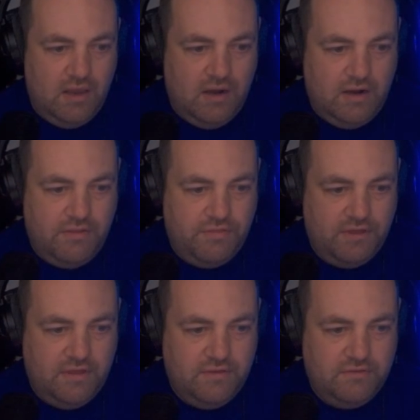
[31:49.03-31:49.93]
I
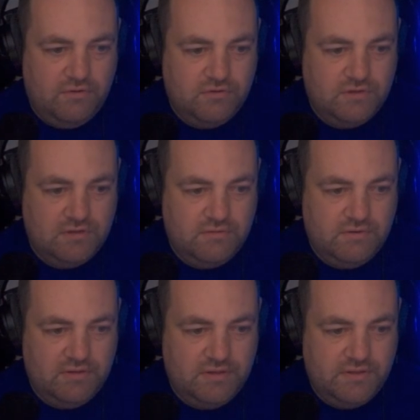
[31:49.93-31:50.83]
think those are
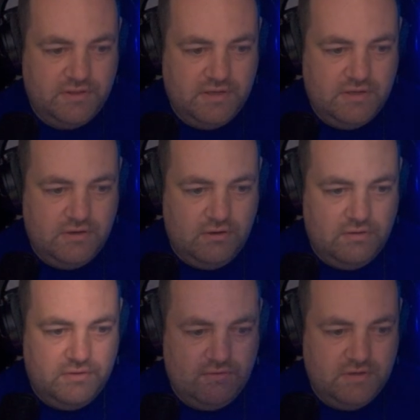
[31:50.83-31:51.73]
really the
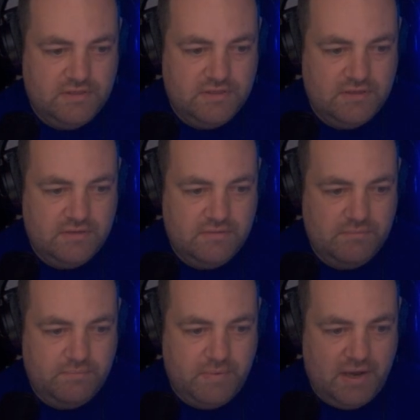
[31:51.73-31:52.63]
only ones that
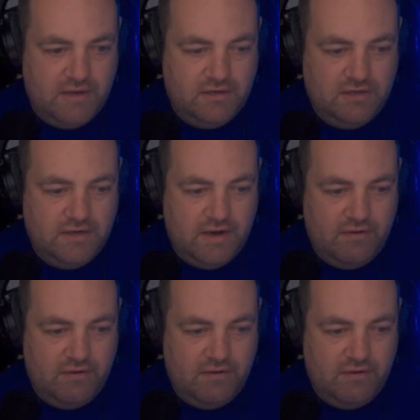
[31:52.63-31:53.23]
mattered.